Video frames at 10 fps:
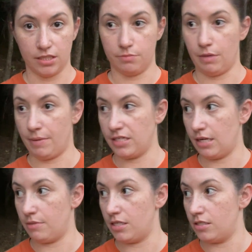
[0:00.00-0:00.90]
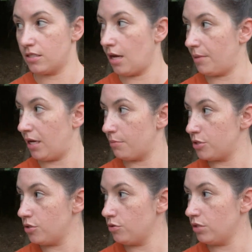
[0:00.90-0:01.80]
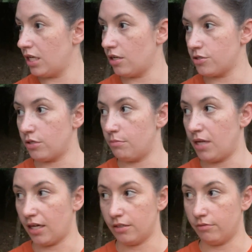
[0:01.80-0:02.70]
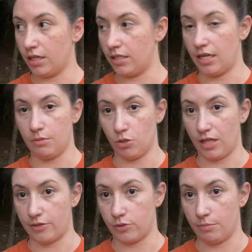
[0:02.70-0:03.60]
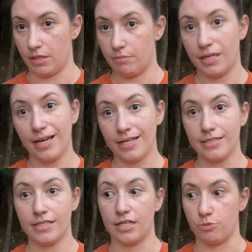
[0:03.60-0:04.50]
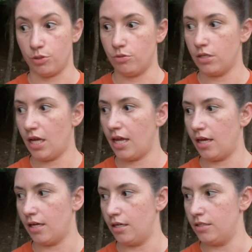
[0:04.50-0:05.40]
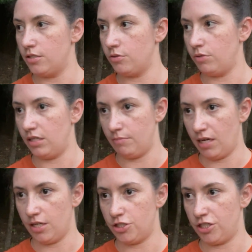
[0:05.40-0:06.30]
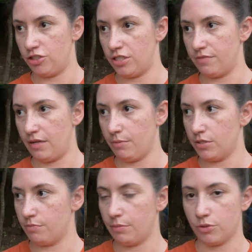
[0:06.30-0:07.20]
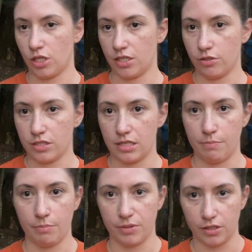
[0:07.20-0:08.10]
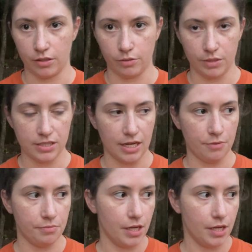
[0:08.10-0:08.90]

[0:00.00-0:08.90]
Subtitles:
My bedtime is coming up soon, and also I'm not going to run any more loud equipment because it's rude and we need to be conscientious of neighbors and people trying to go to sleep and put their little ones down.